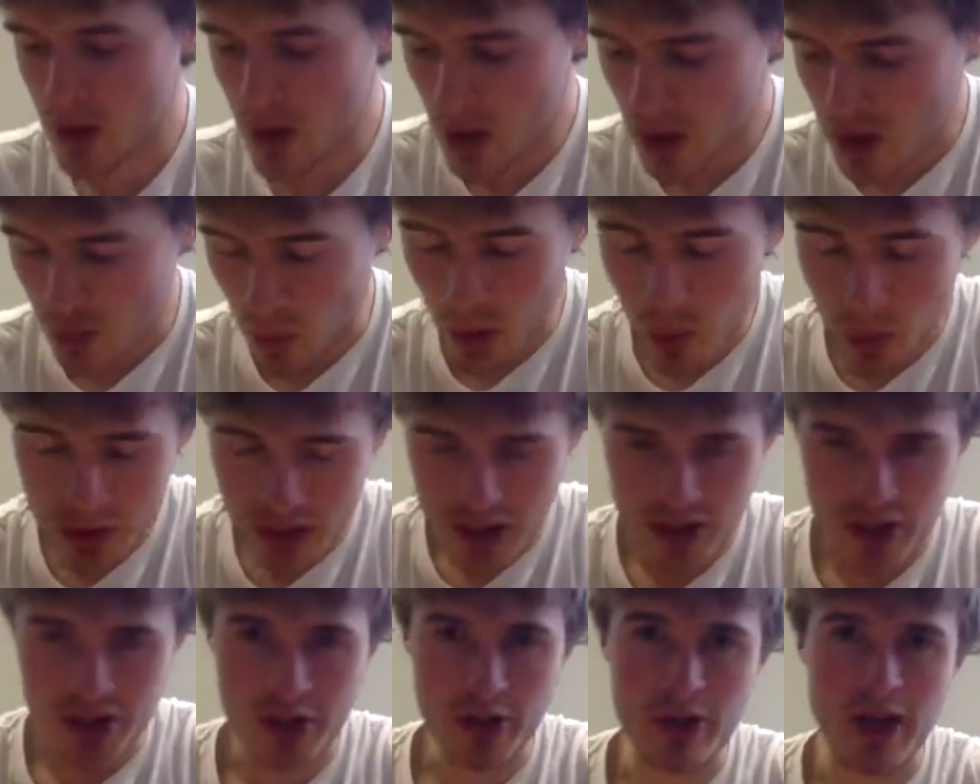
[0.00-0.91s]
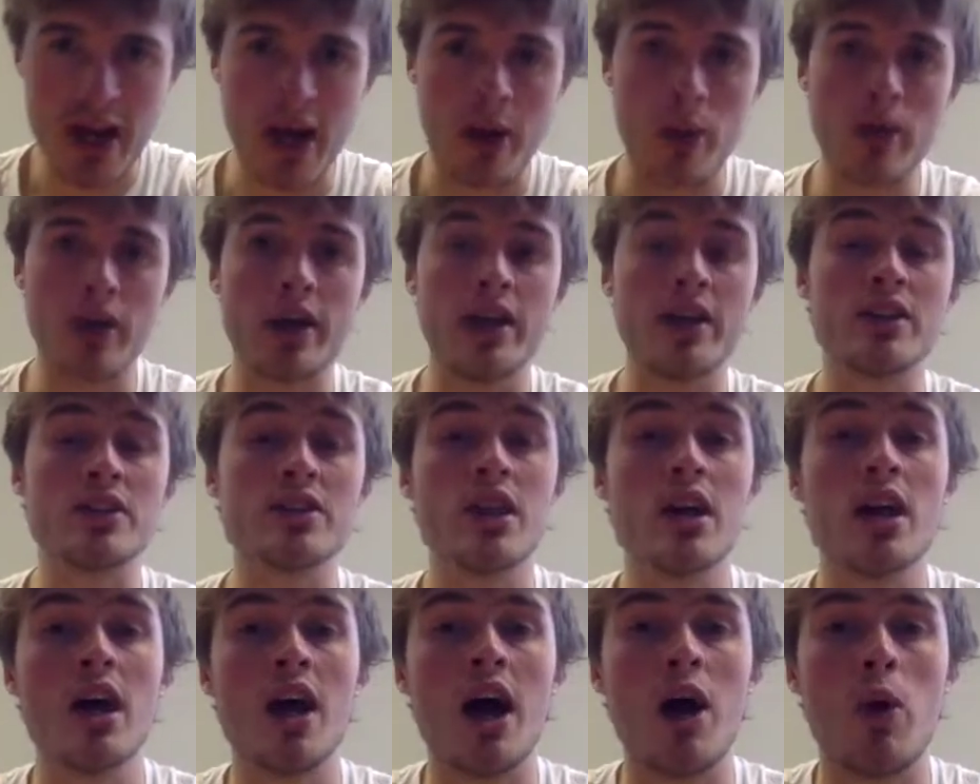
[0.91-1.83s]
So what I want you to do now
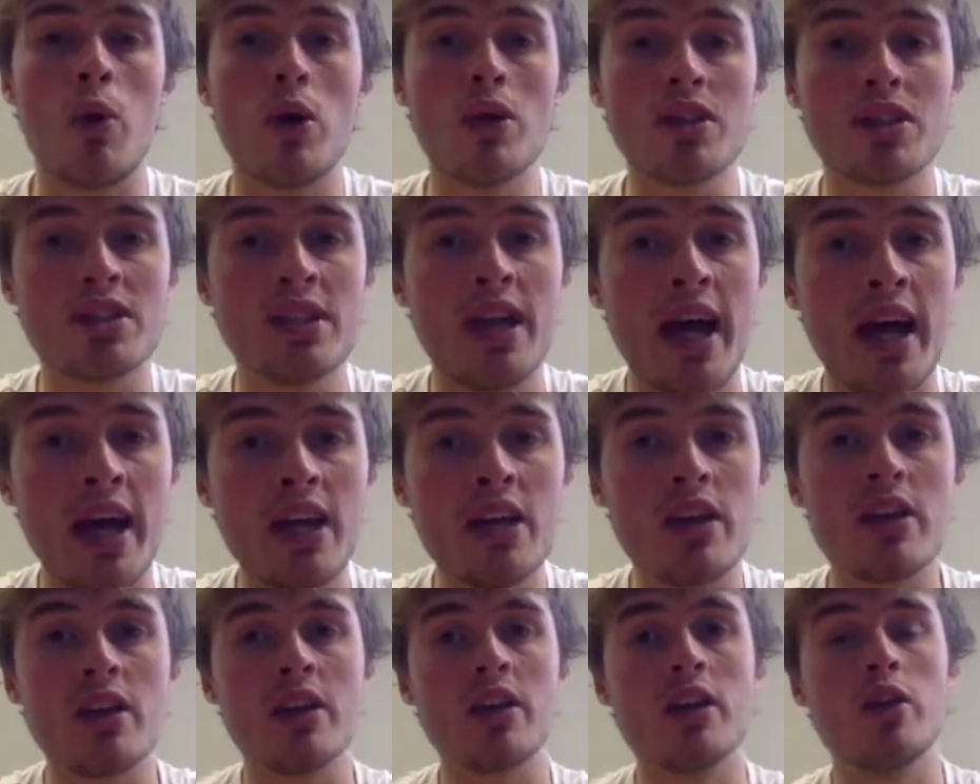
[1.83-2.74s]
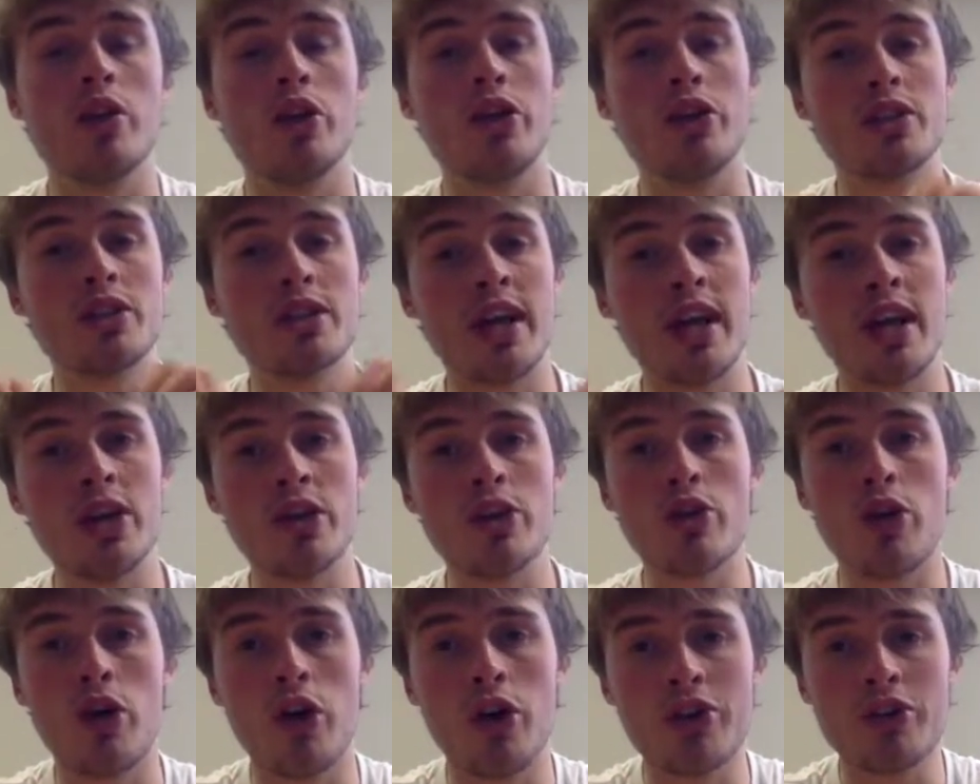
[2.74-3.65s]
is I want you to take
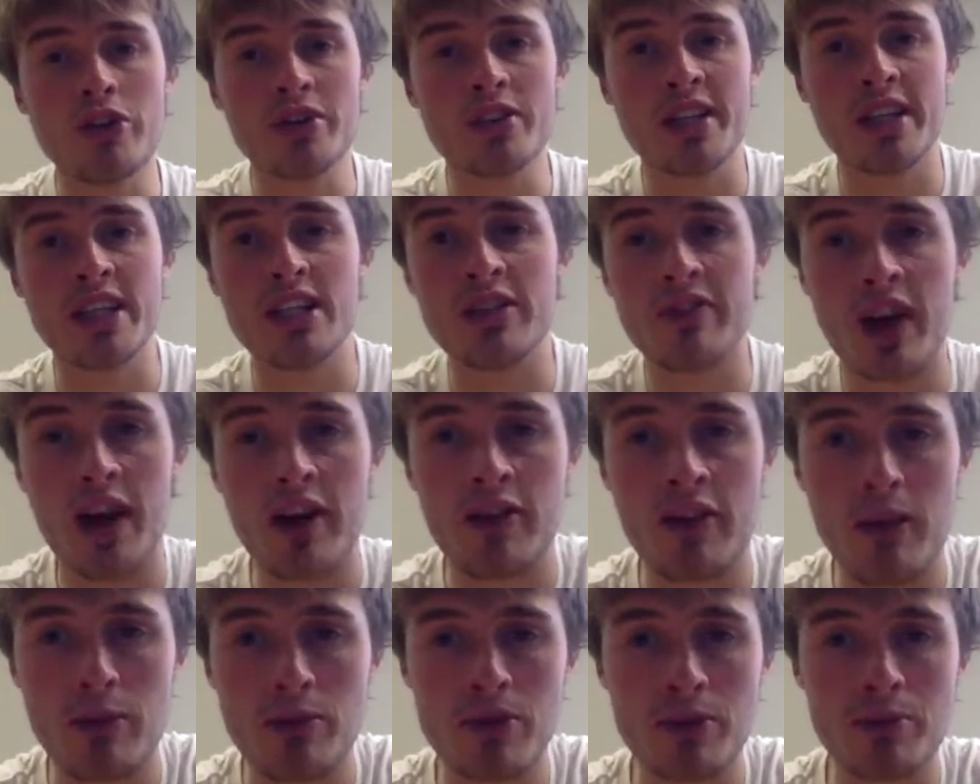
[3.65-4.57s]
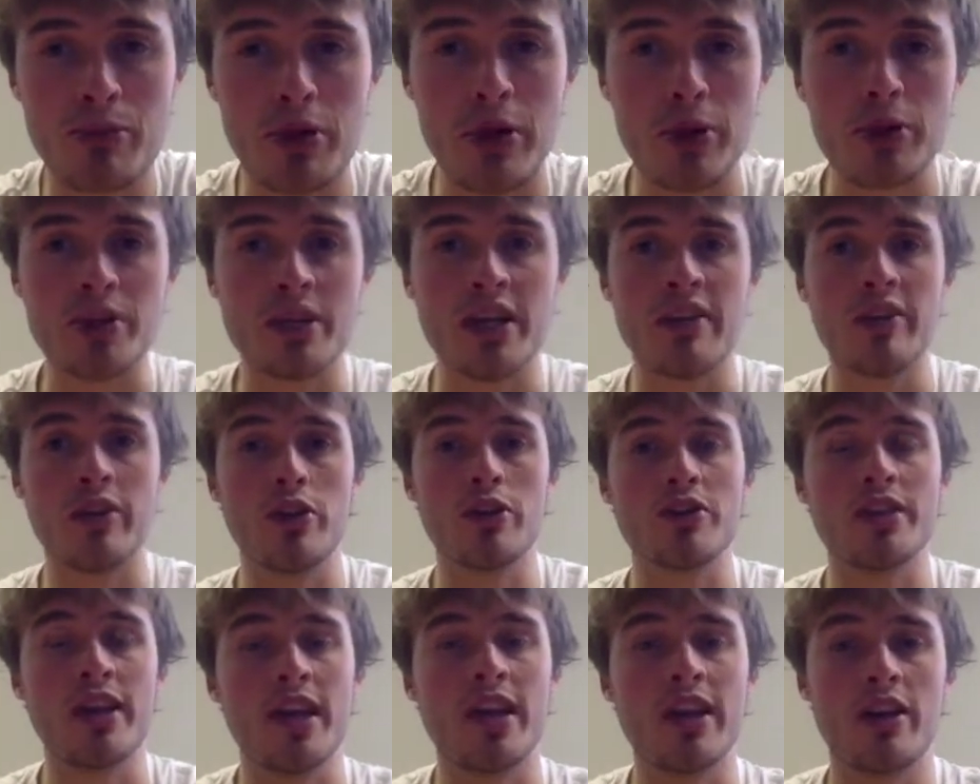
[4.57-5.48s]
your 165 grams of protein that you're
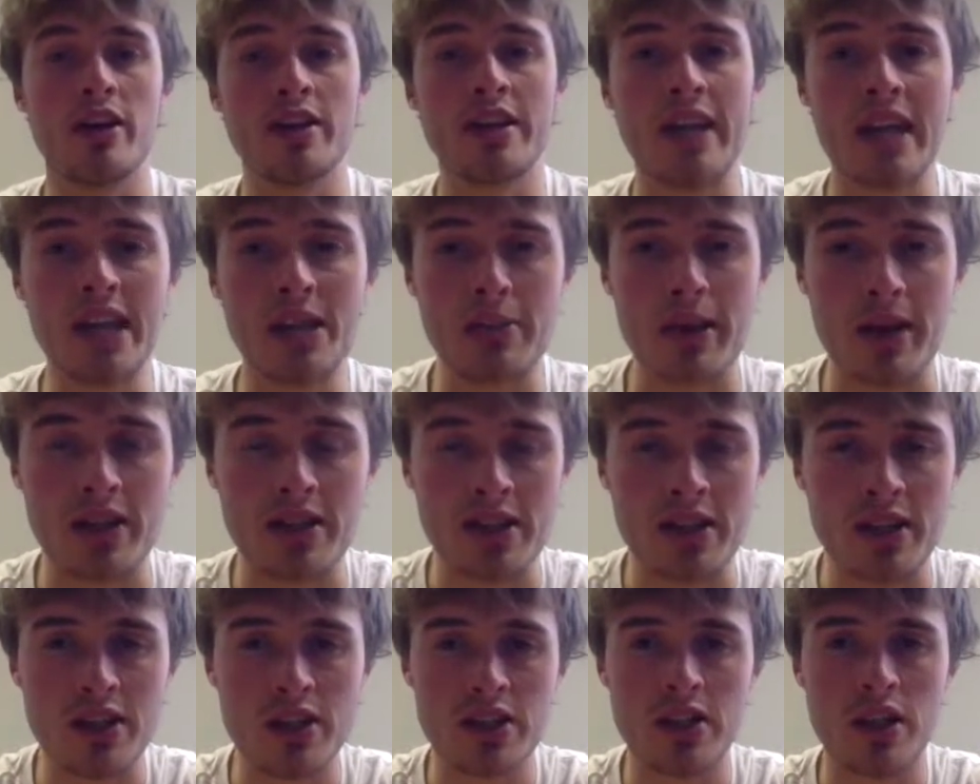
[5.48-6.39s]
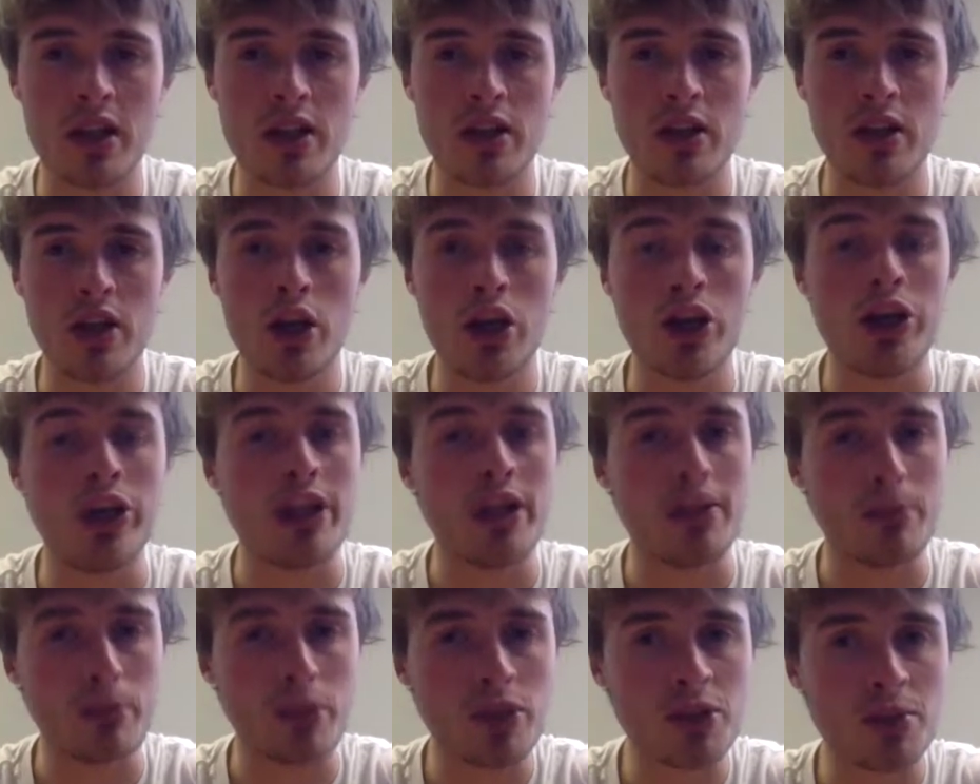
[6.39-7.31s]
taking on a daily basis. You're
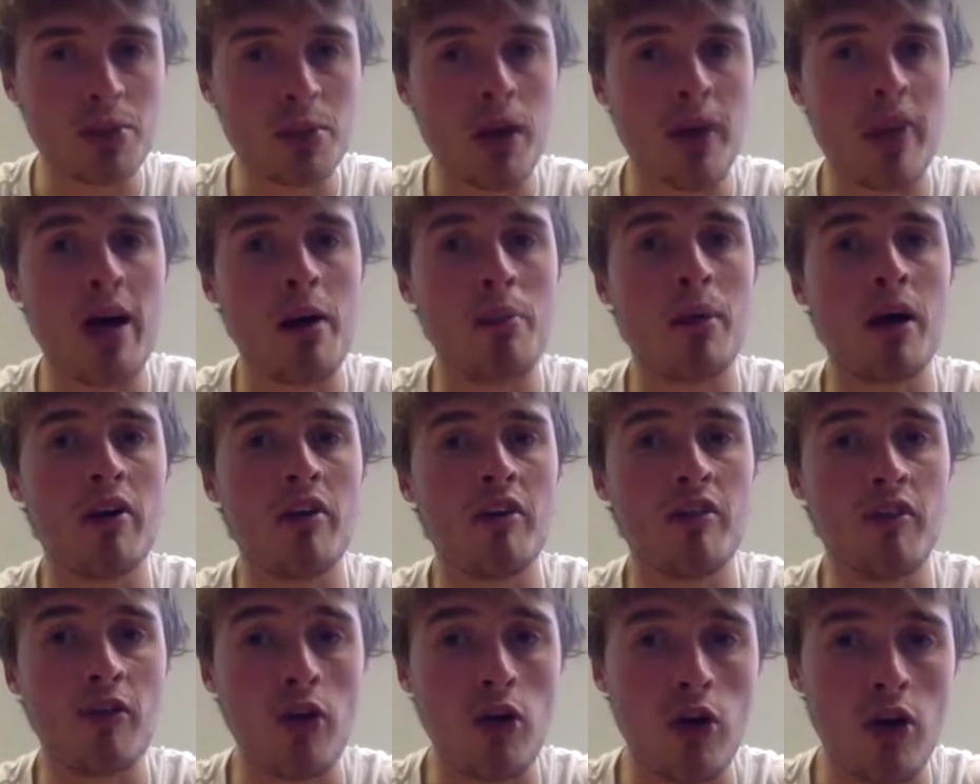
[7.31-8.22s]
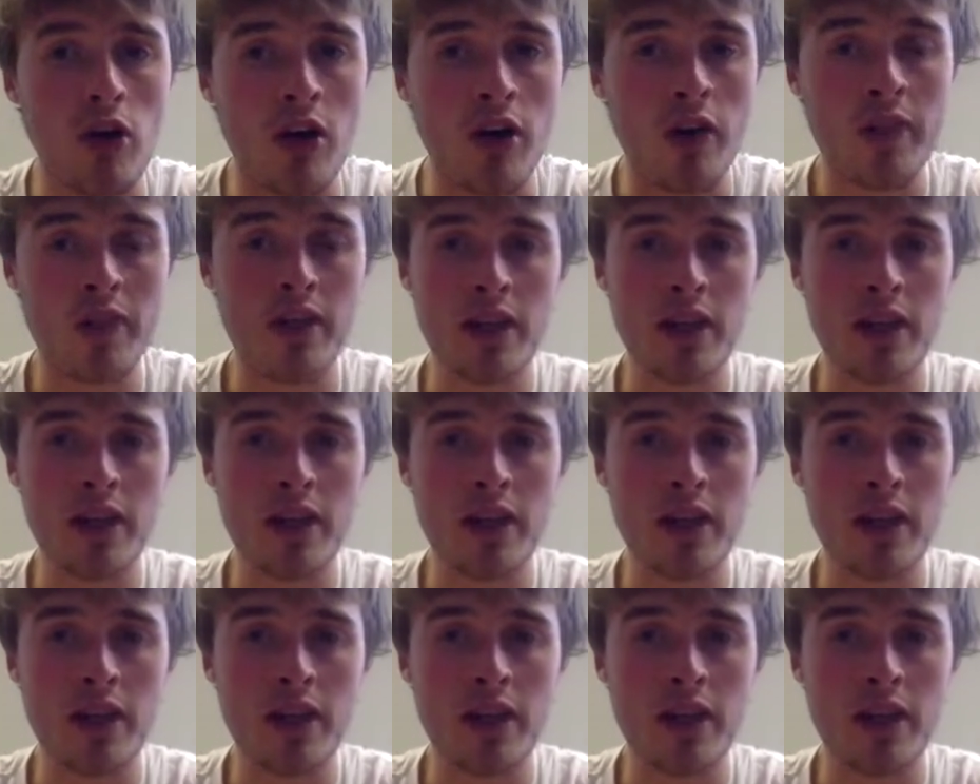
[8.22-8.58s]
going to multiply that by 4.